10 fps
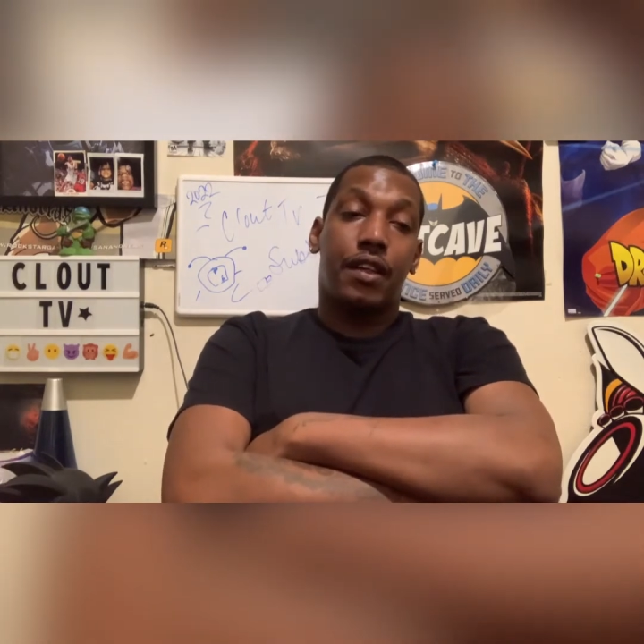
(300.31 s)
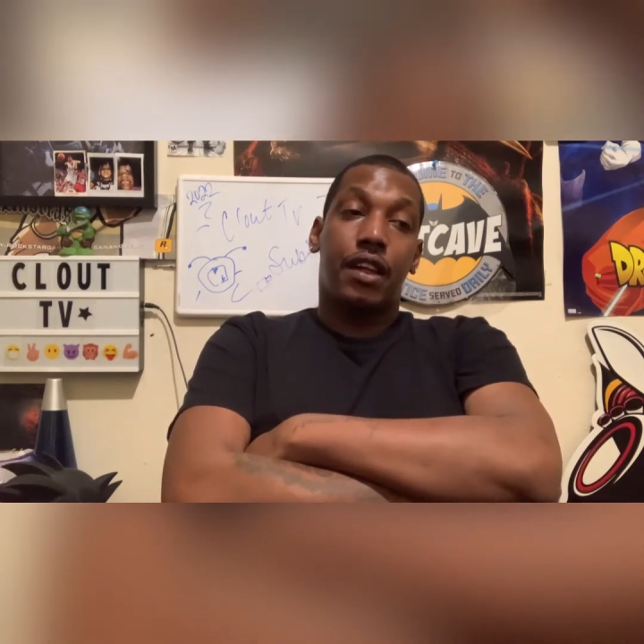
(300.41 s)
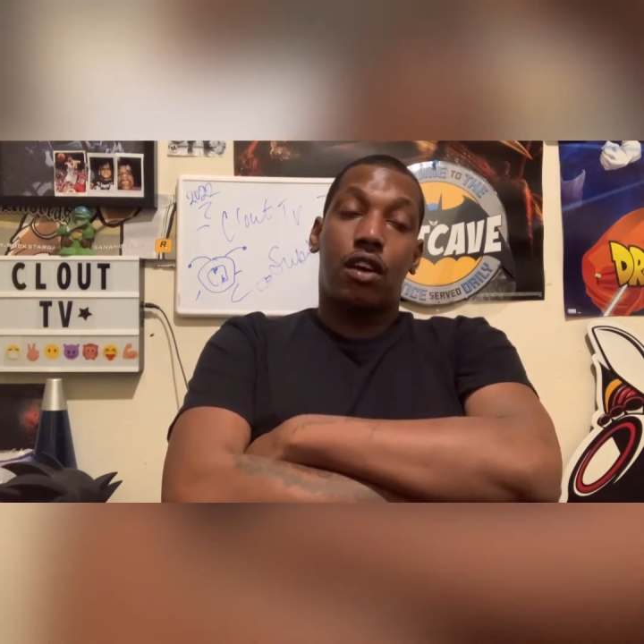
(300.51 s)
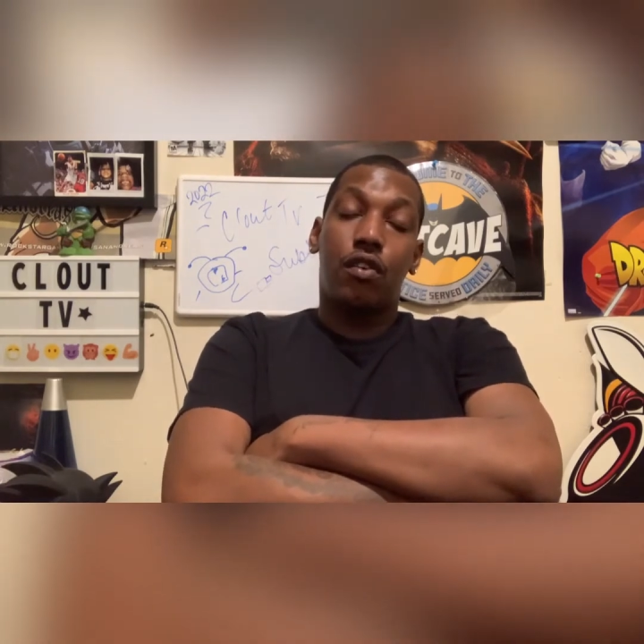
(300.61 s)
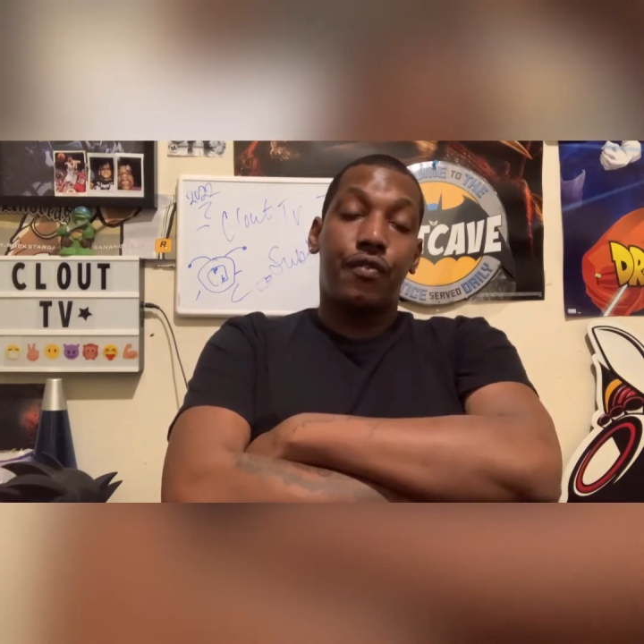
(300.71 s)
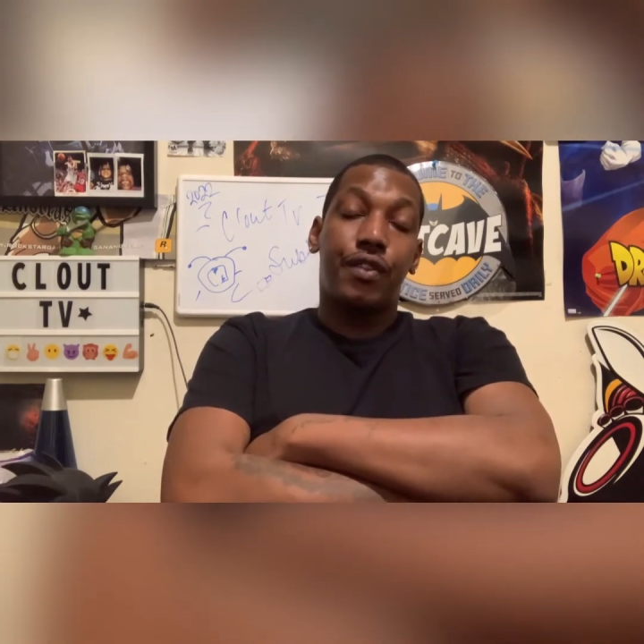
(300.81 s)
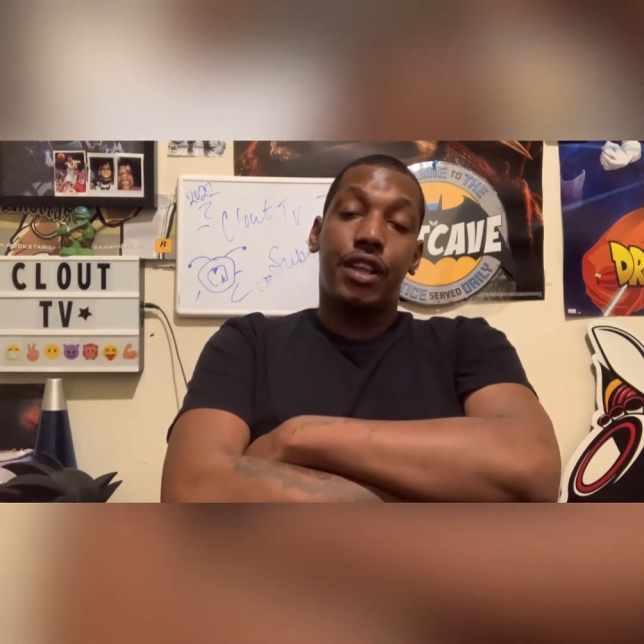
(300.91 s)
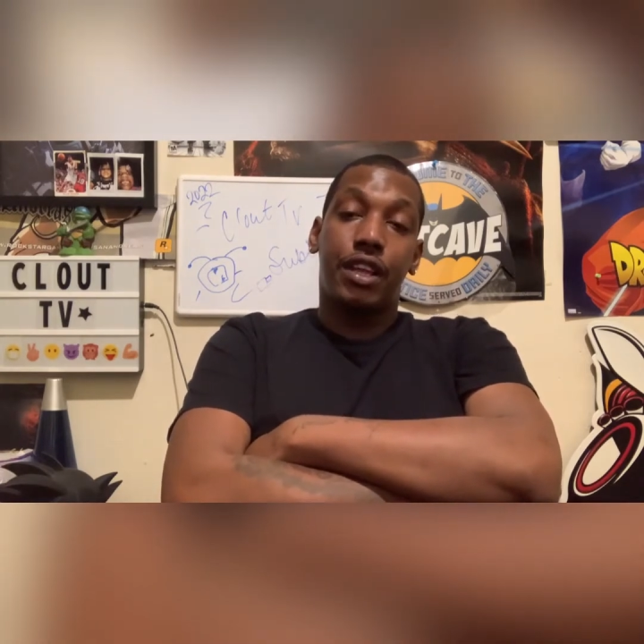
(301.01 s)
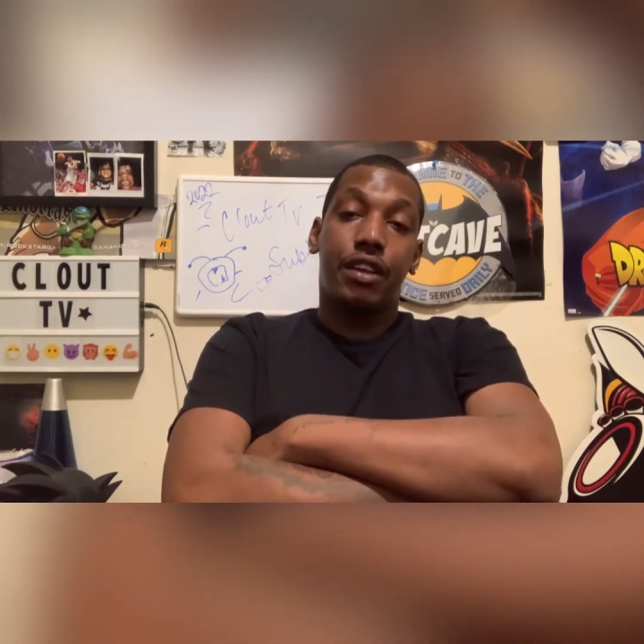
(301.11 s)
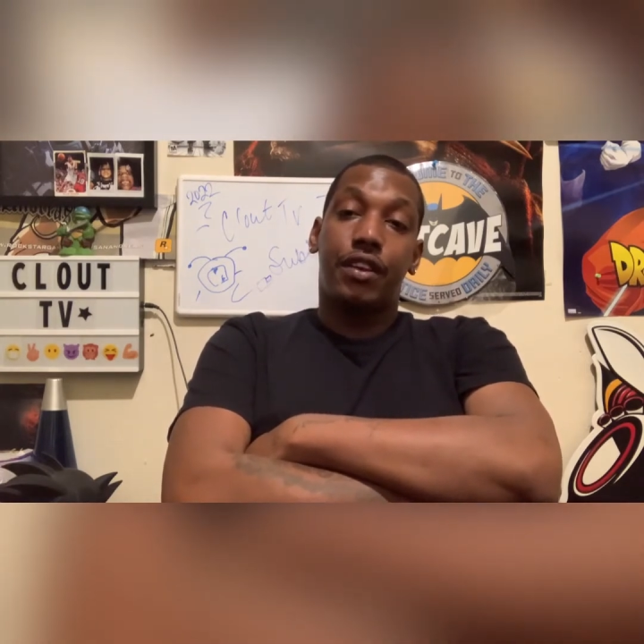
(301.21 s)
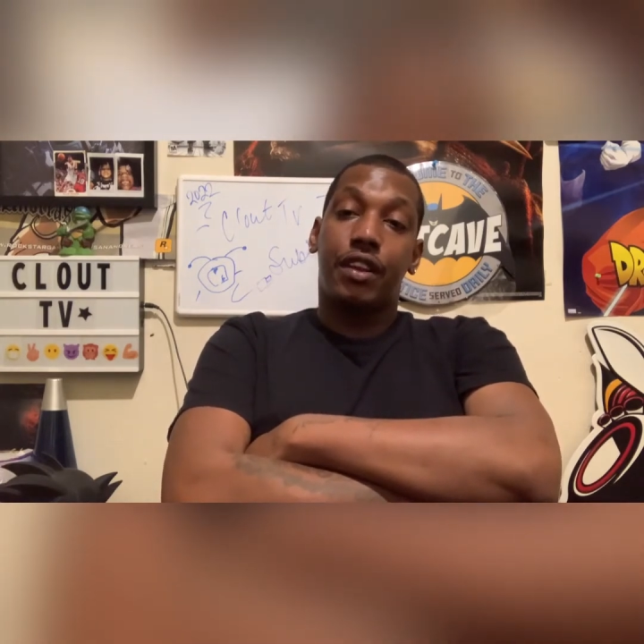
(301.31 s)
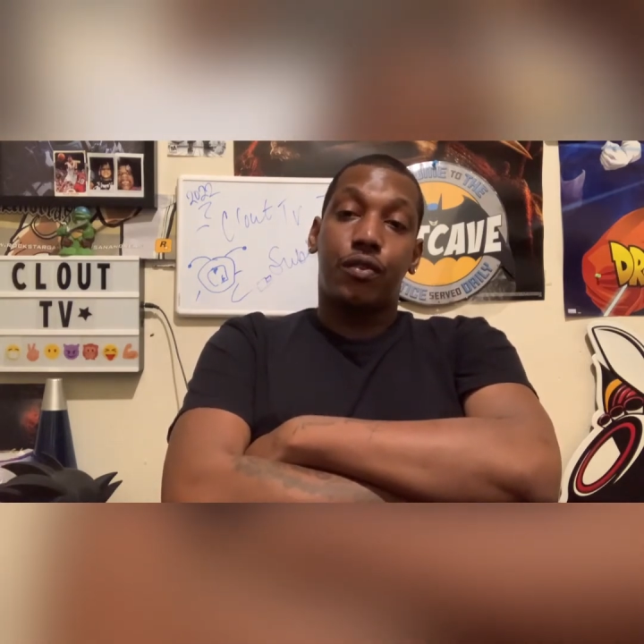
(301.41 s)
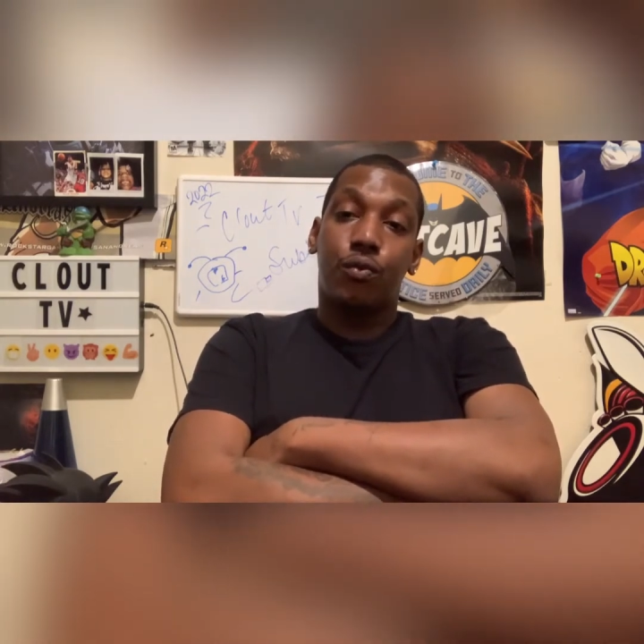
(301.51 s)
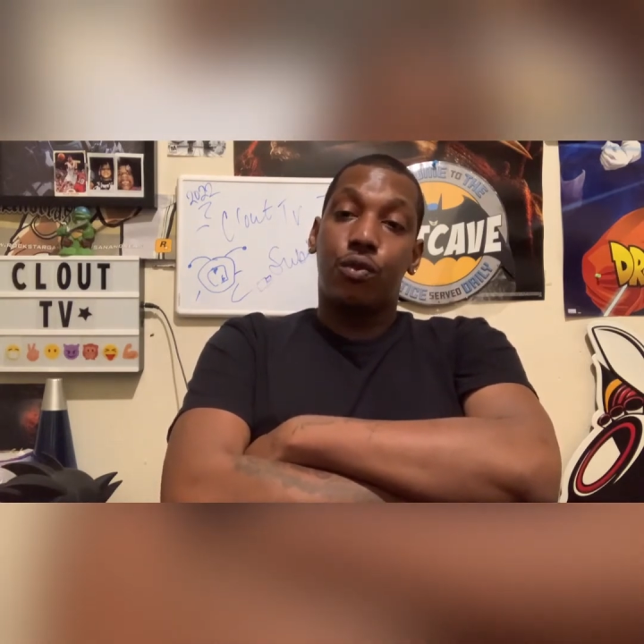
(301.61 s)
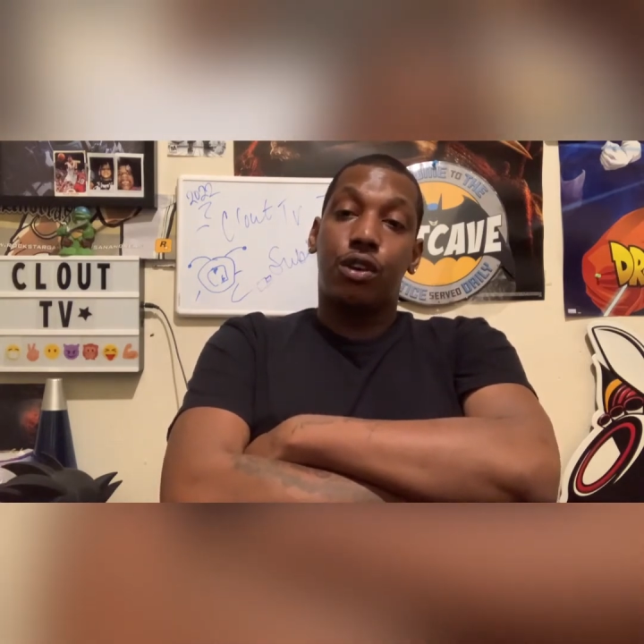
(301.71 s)
hopefully this
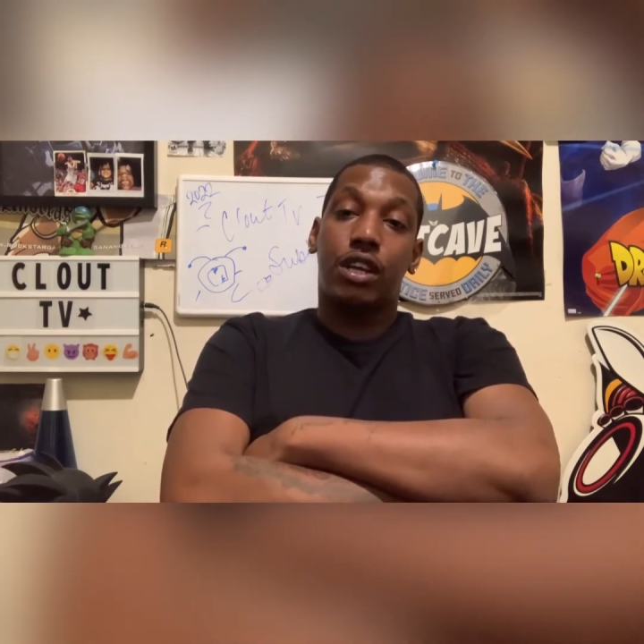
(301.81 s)
war